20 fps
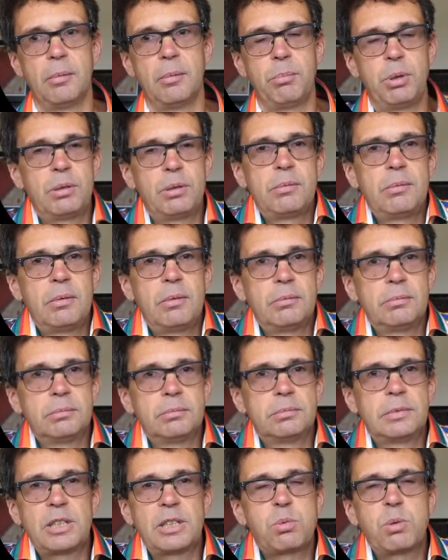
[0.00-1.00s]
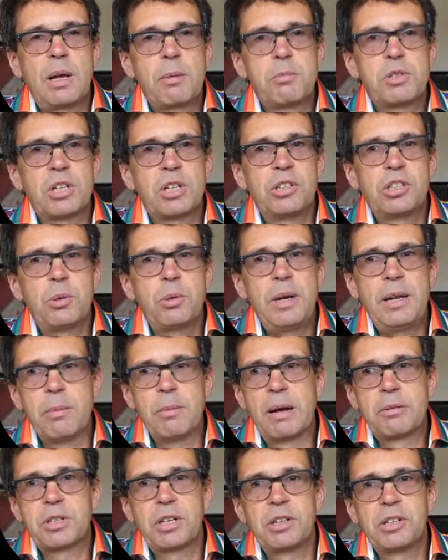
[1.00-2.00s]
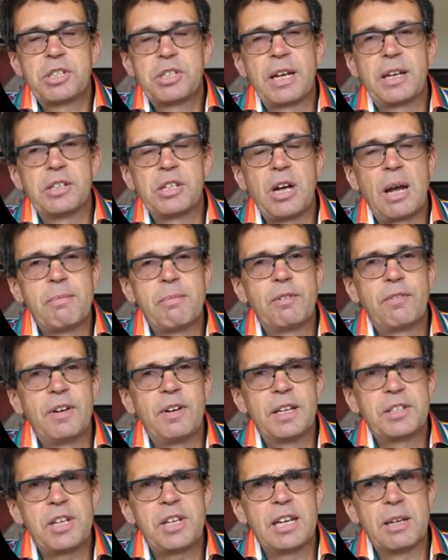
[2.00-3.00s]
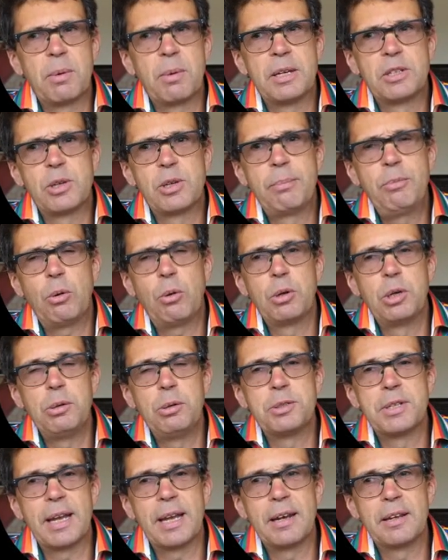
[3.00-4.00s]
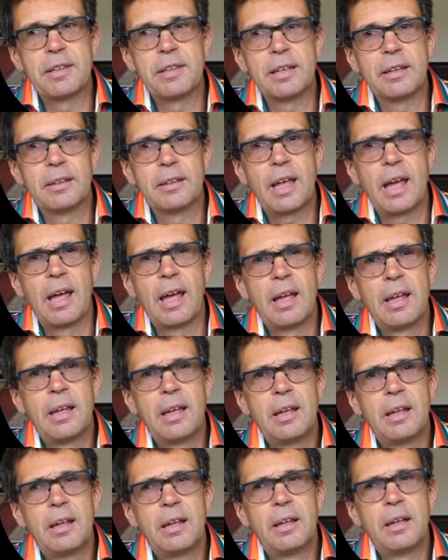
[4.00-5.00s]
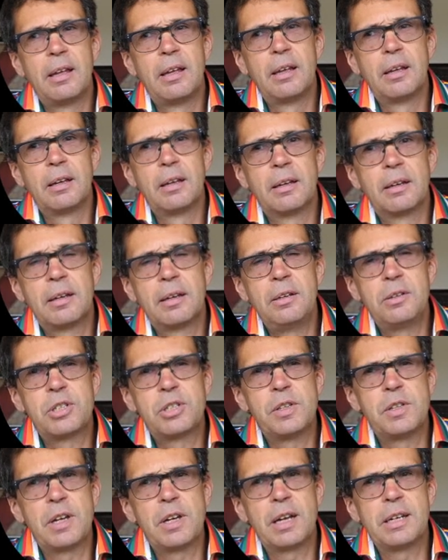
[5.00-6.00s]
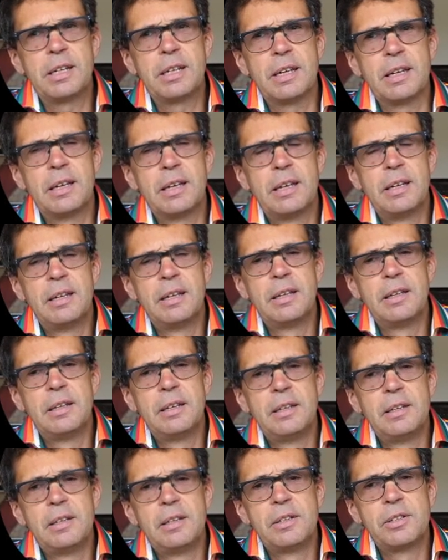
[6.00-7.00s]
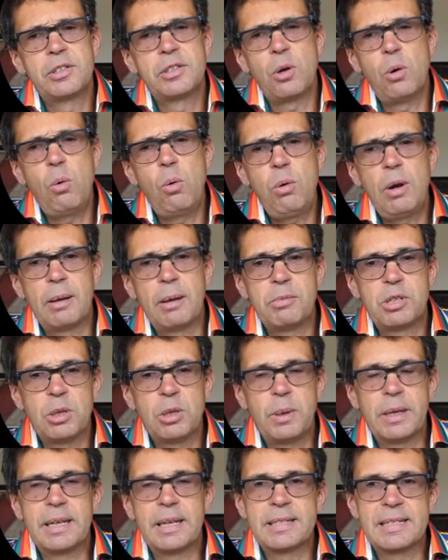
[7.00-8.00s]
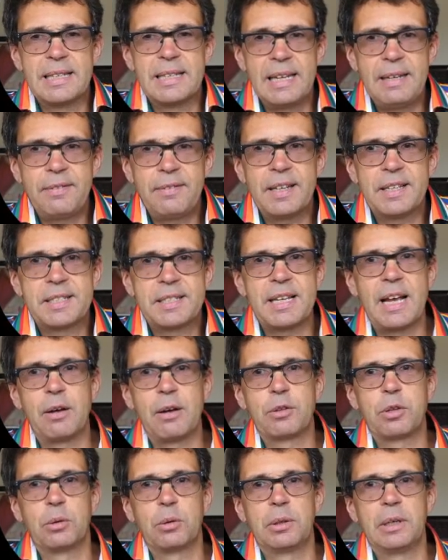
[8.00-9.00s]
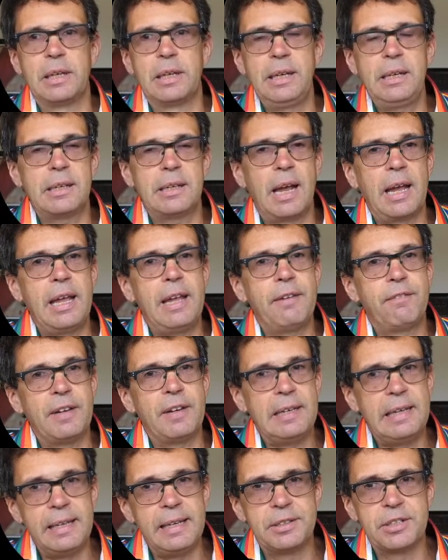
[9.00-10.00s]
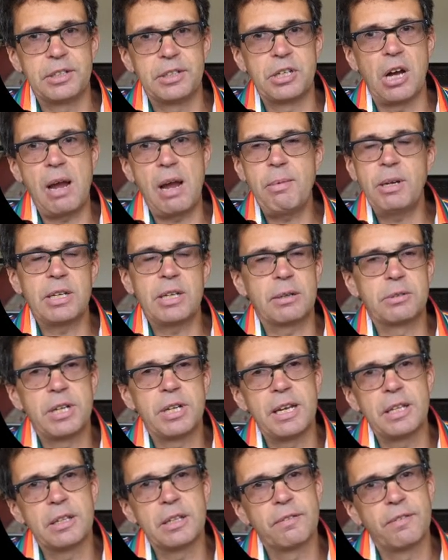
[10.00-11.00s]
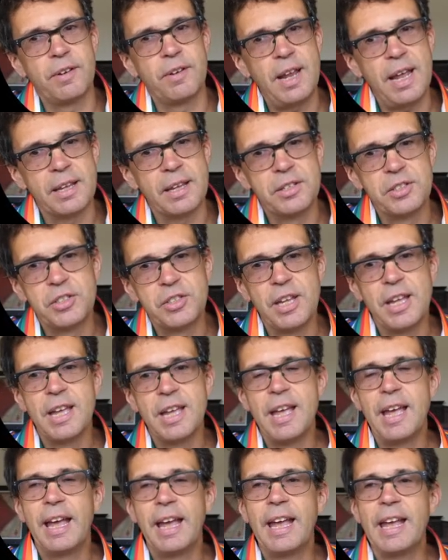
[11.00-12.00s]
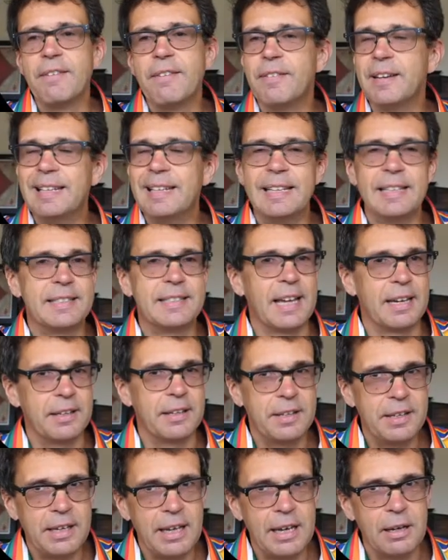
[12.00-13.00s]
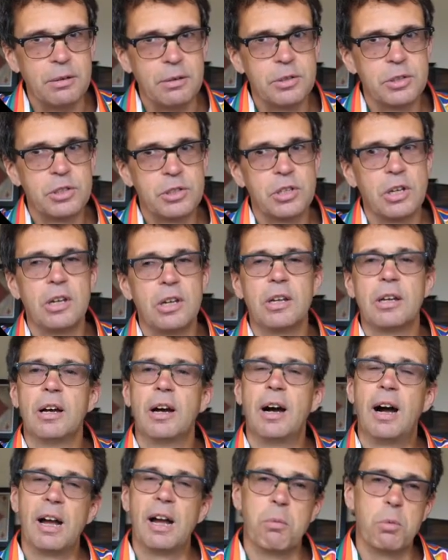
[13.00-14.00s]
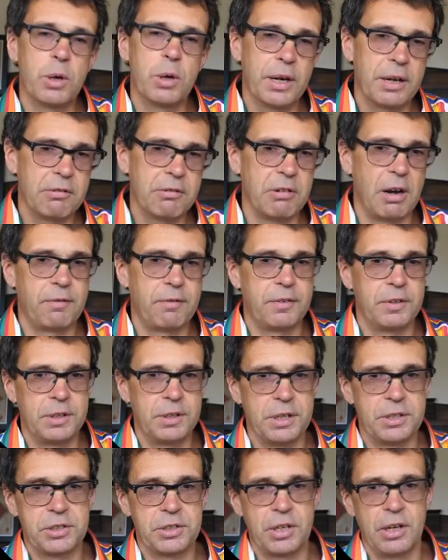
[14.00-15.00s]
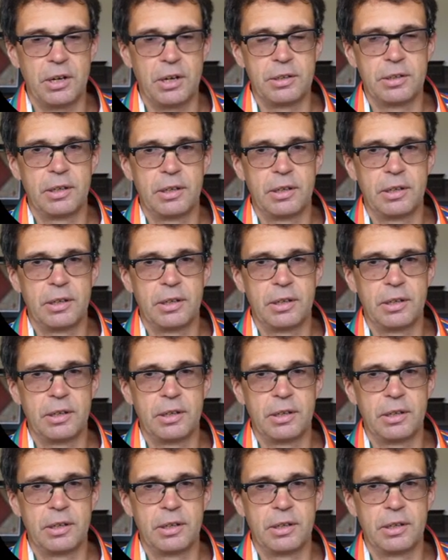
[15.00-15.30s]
But That's what I was going to do anyway. I was going to take a diamond finesse anyway, so I'm not losing anything there. Can you see the idea? So all I'm doing is leaving south on lead. If he leads a diamond, I'll take the finesse. If he leads anything else, I will get a rough and discard.